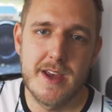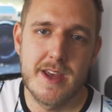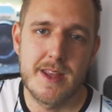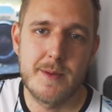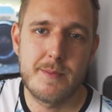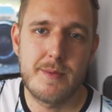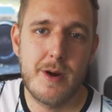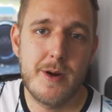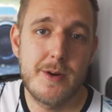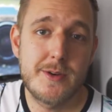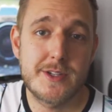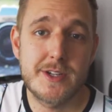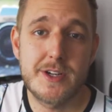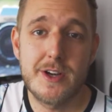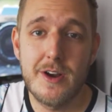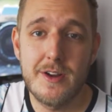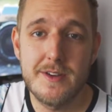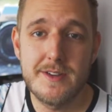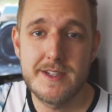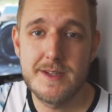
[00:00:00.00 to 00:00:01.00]
the pros and
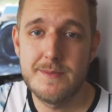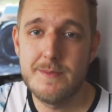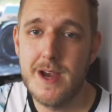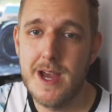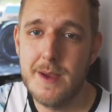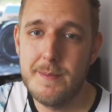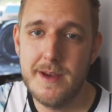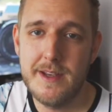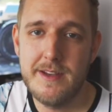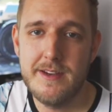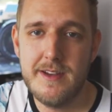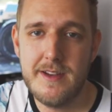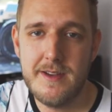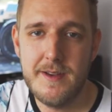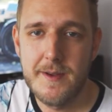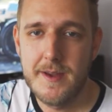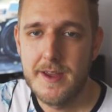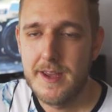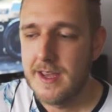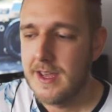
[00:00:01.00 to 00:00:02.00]
cons in my
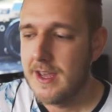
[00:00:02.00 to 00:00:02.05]
opinion.